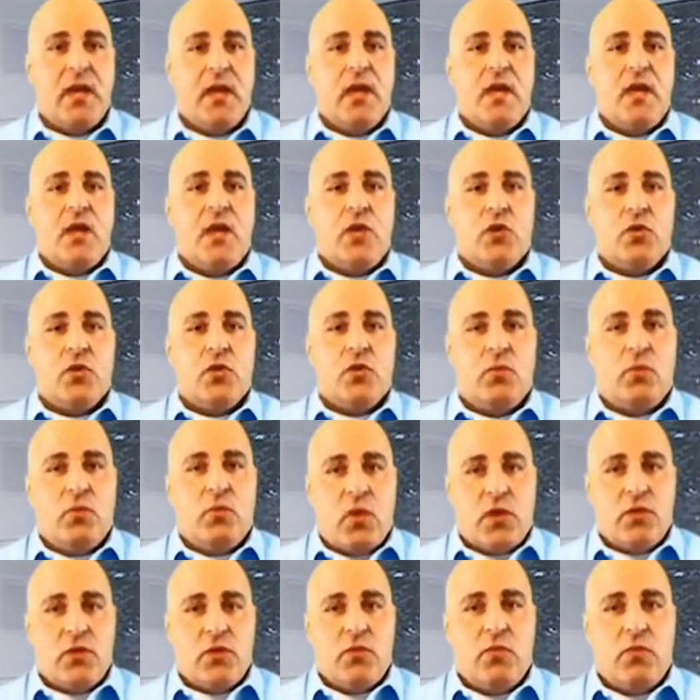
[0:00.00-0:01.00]
You'll
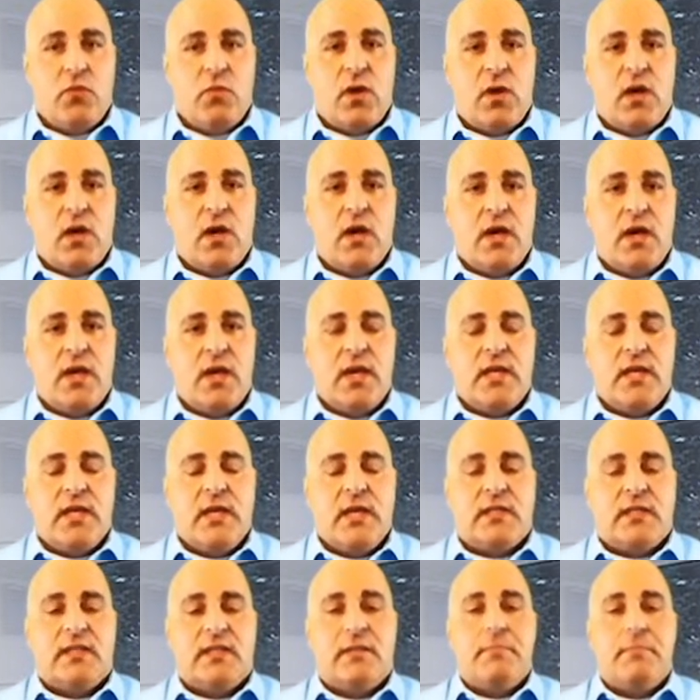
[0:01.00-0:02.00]
want
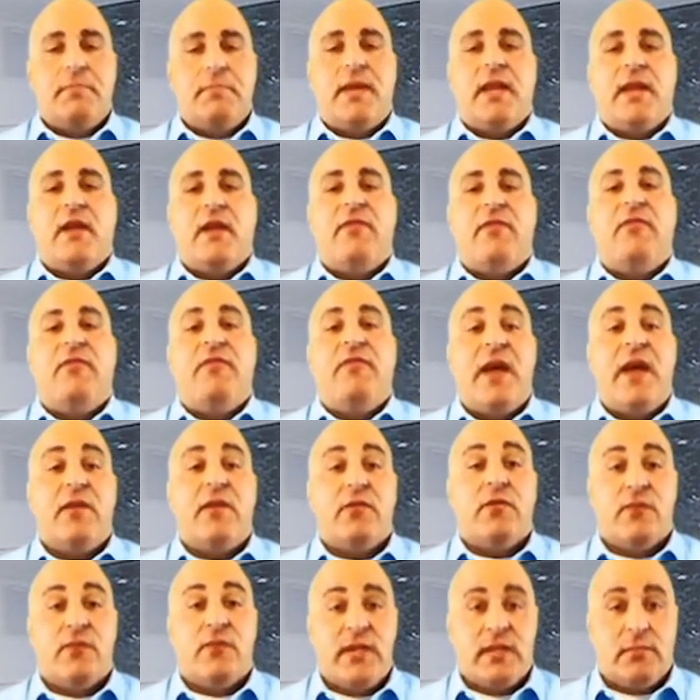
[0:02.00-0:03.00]
to submit a fair
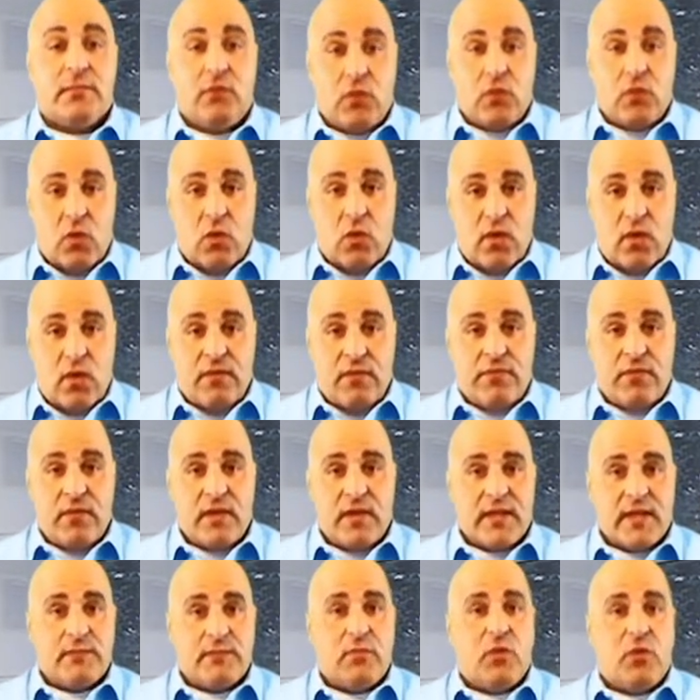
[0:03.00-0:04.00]
and reasonable offer,
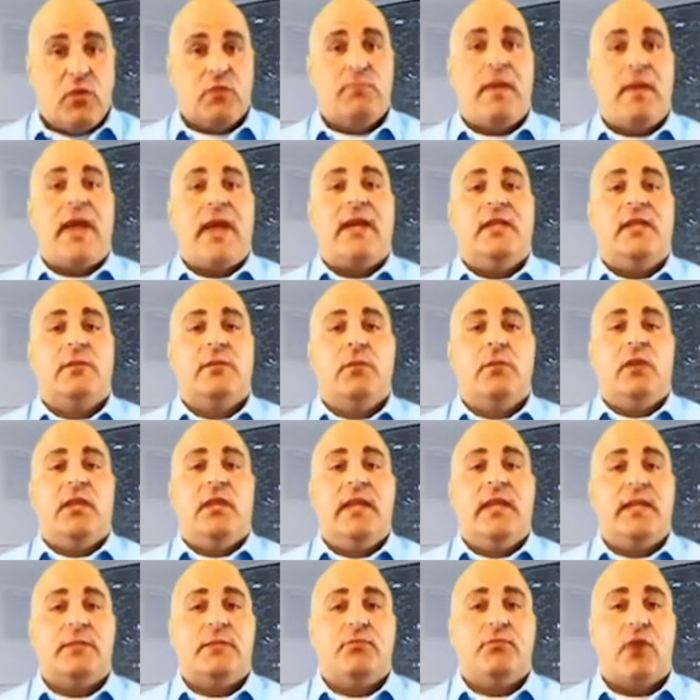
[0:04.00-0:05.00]
as most banks will
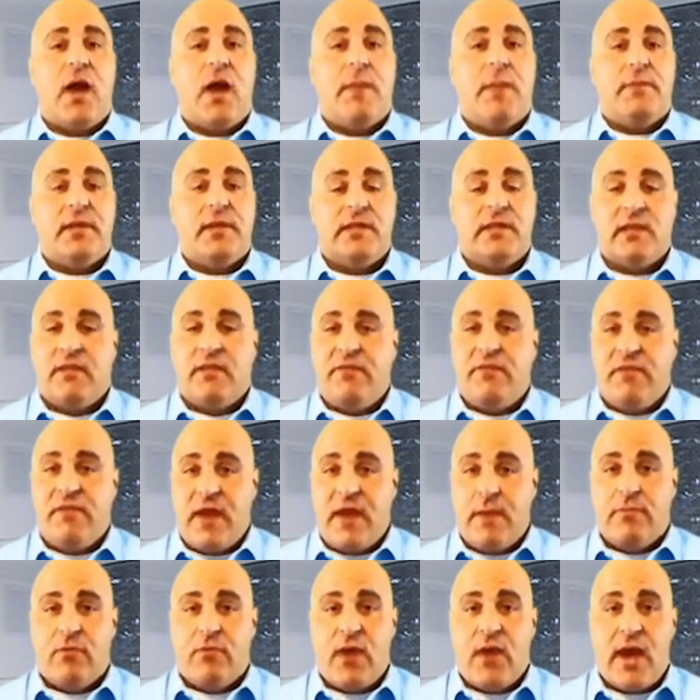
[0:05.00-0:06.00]
list properties at a
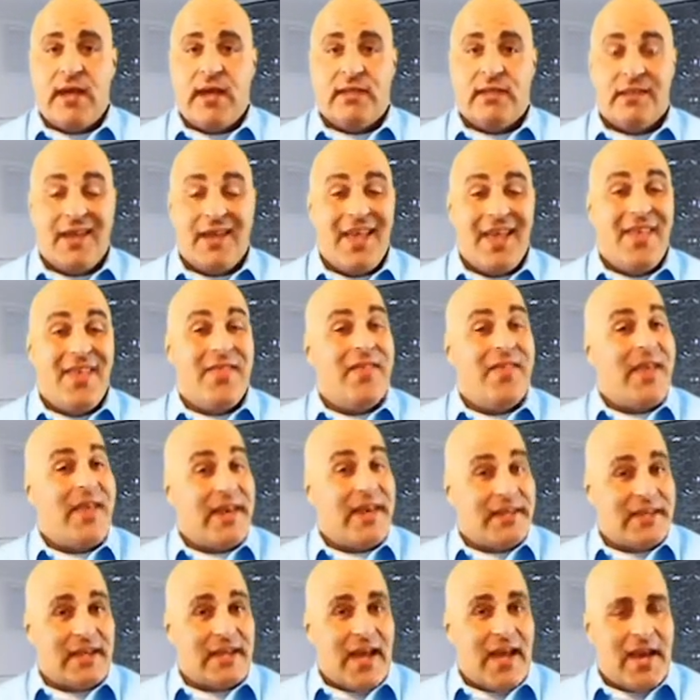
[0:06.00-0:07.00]
fair price, they
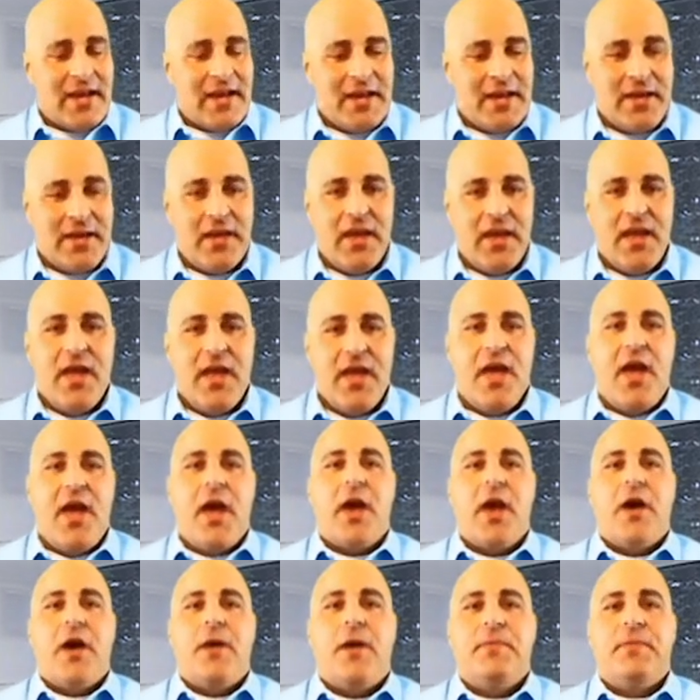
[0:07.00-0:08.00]
say.
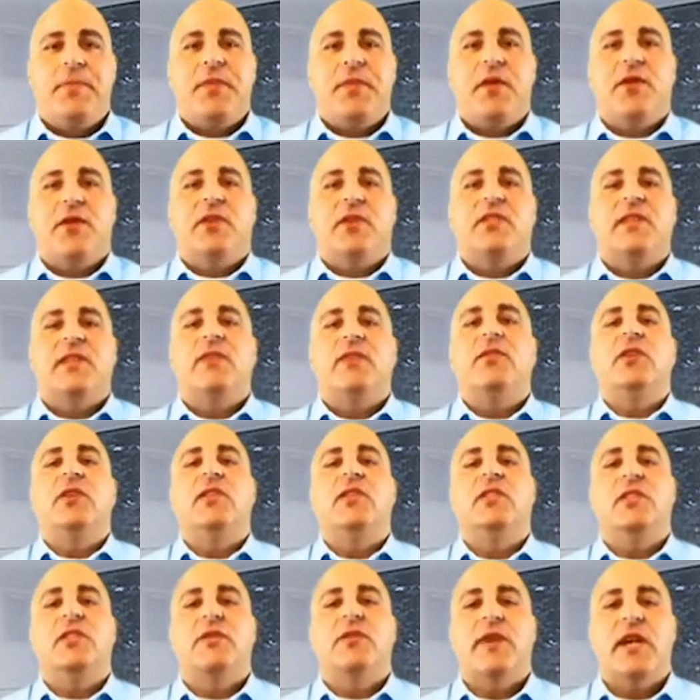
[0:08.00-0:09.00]
There are several
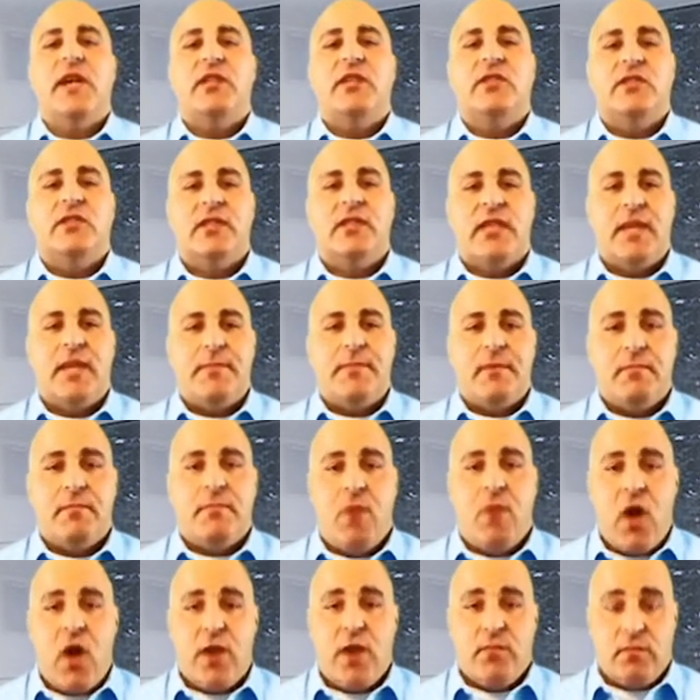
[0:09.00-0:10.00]
considerations to keep in
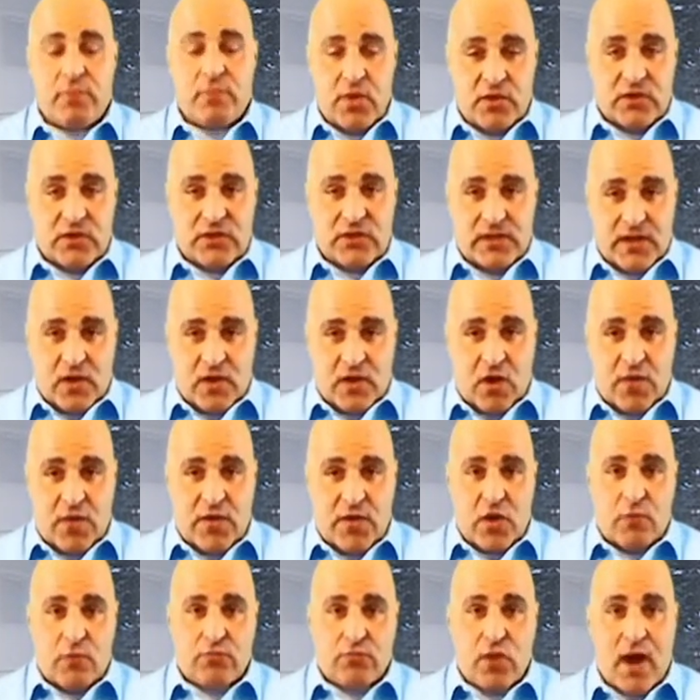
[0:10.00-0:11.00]
mind when purchasing an
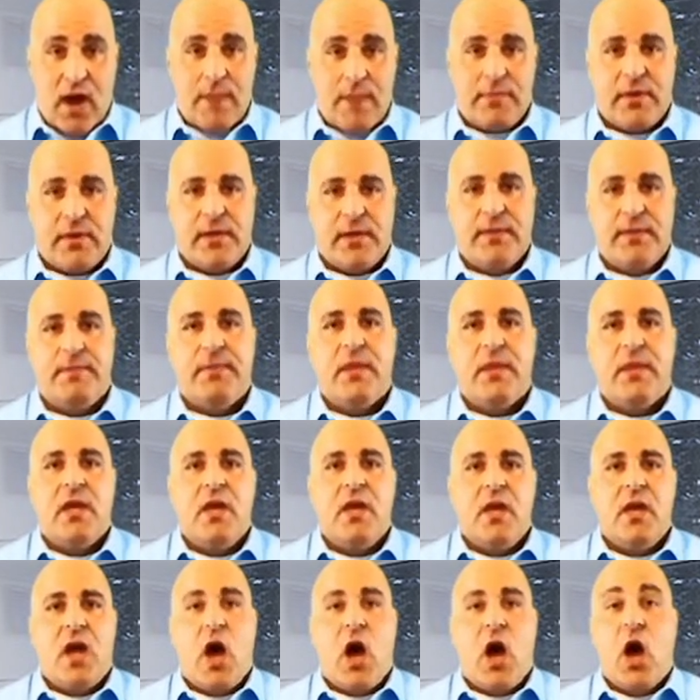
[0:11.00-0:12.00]
REO property.
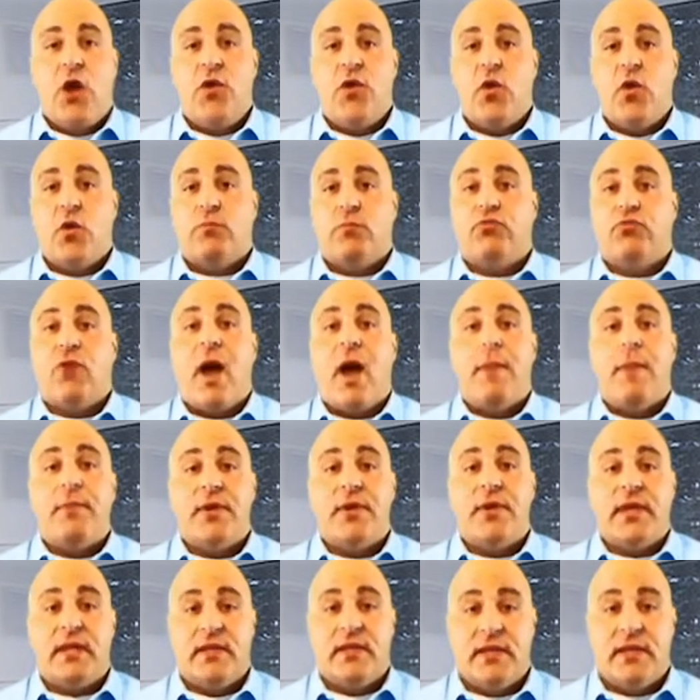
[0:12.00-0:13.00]
Unknown
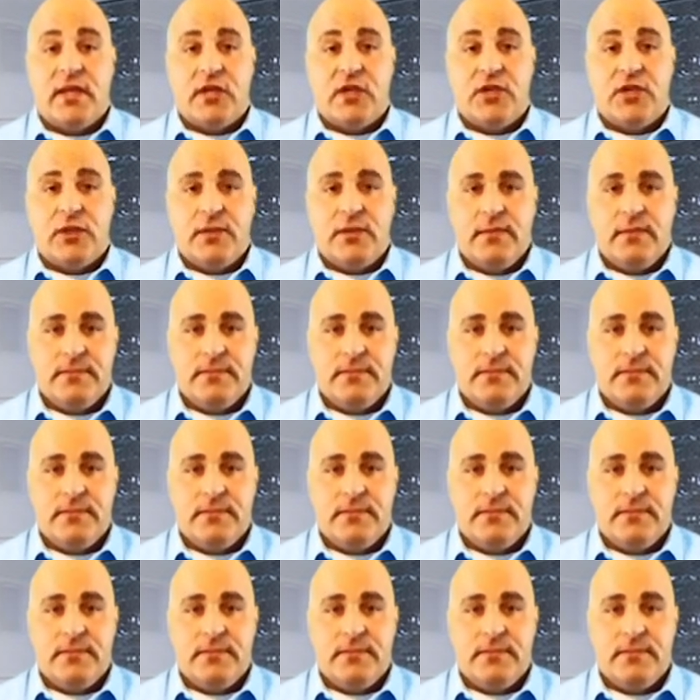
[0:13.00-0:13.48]
property condition.